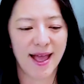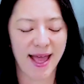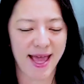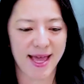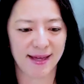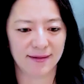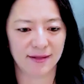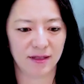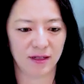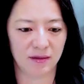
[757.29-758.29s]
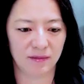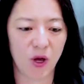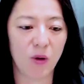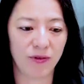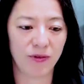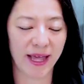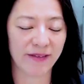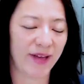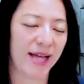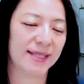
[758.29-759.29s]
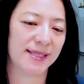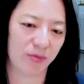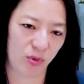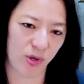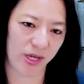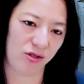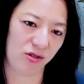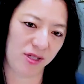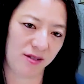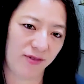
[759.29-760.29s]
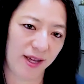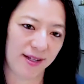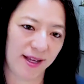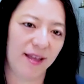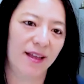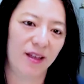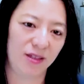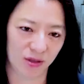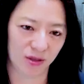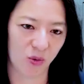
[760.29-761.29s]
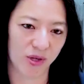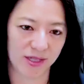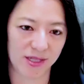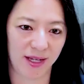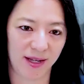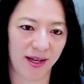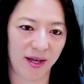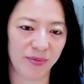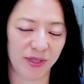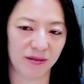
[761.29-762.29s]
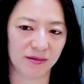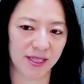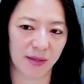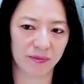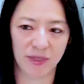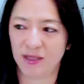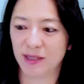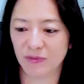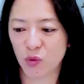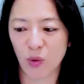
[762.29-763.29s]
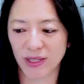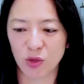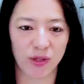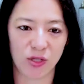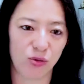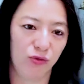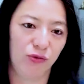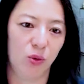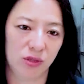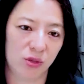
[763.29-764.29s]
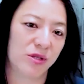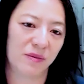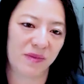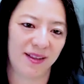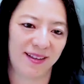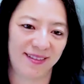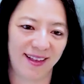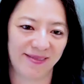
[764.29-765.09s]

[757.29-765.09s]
And, you know, hopefully if at some point you do need to find it, you'll know where to take it up, you know, some in some 2022 folder or something like that.